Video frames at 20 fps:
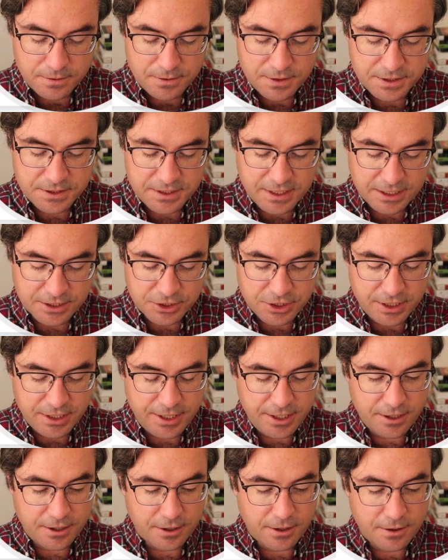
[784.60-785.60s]
this section
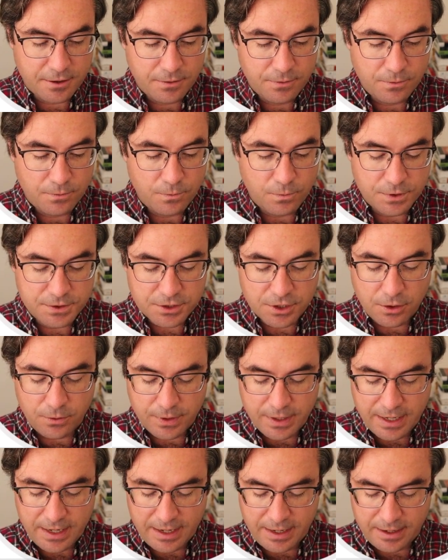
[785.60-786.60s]
here, what's
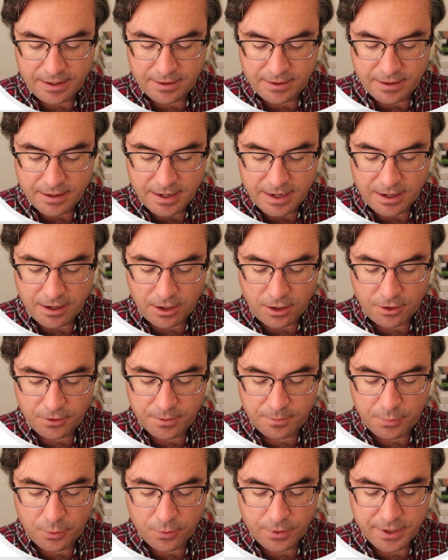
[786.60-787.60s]
going on at all
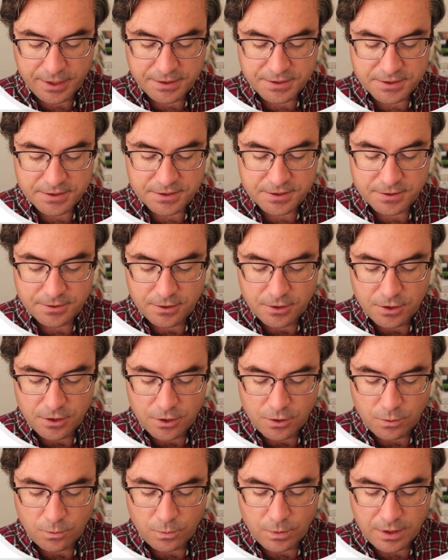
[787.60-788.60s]
the points?
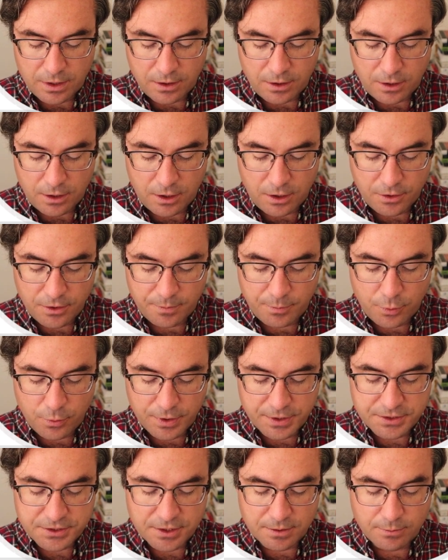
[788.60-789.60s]
Well, all the
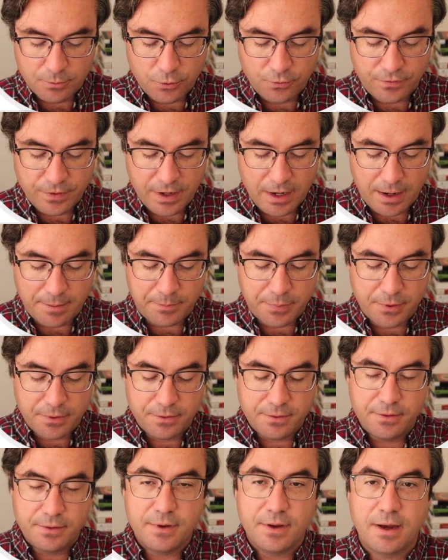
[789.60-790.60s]
points are moving up
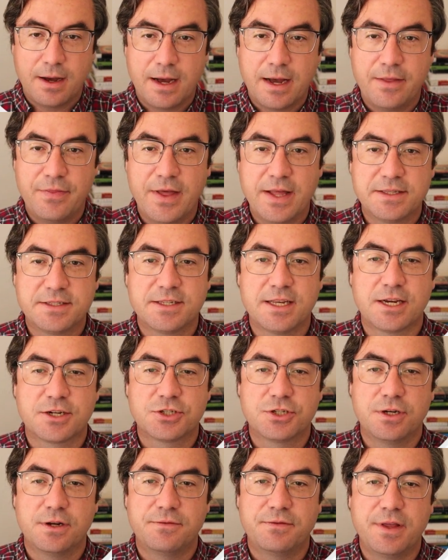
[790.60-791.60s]
on that
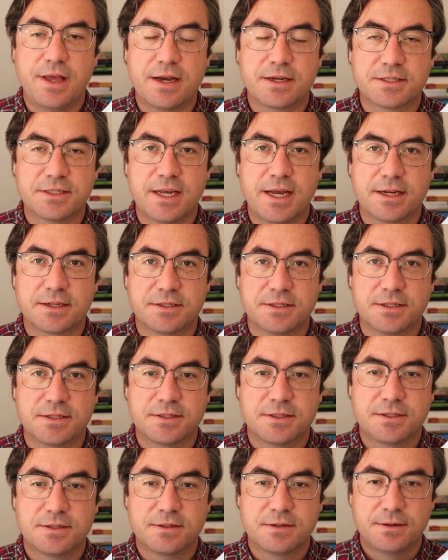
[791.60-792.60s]
section of the
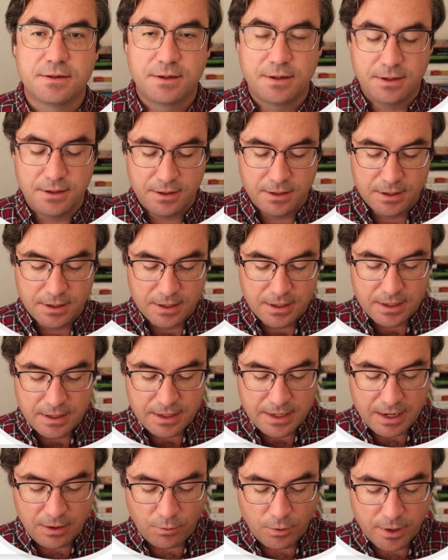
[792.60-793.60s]
x-axis.
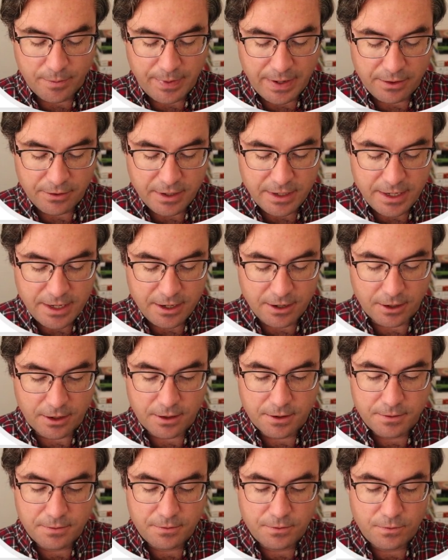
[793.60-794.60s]
Now what about in
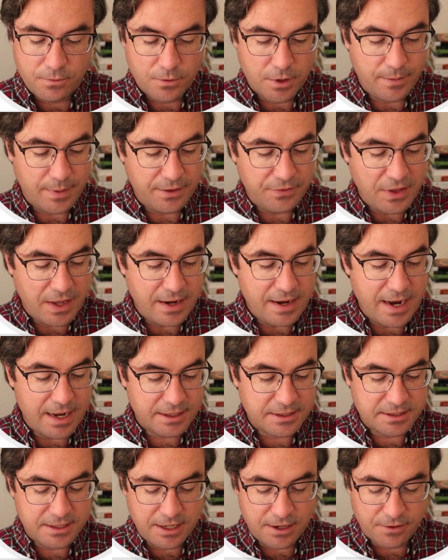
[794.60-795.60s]
here? What about that
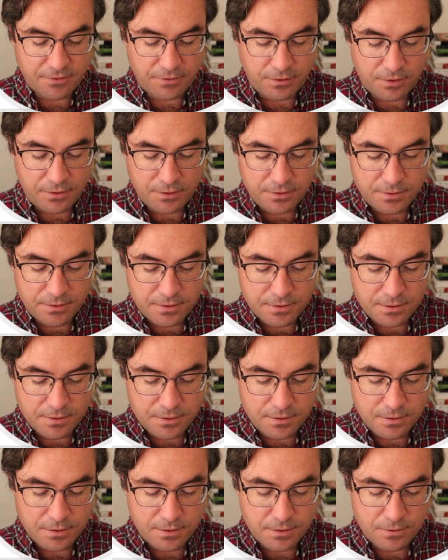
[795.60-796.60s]
next interval?
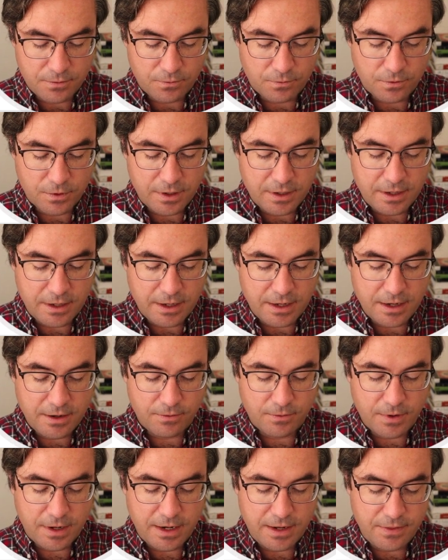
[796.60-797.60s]

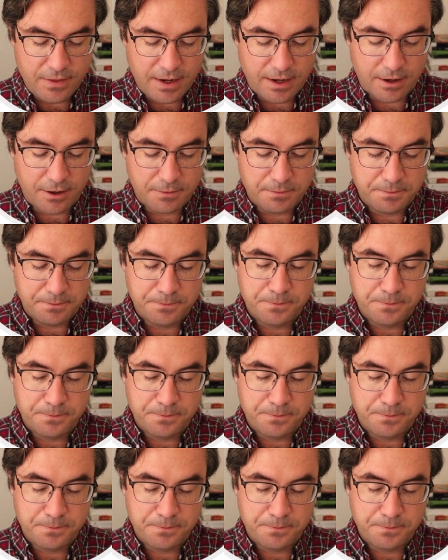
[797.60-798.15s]
Right in there.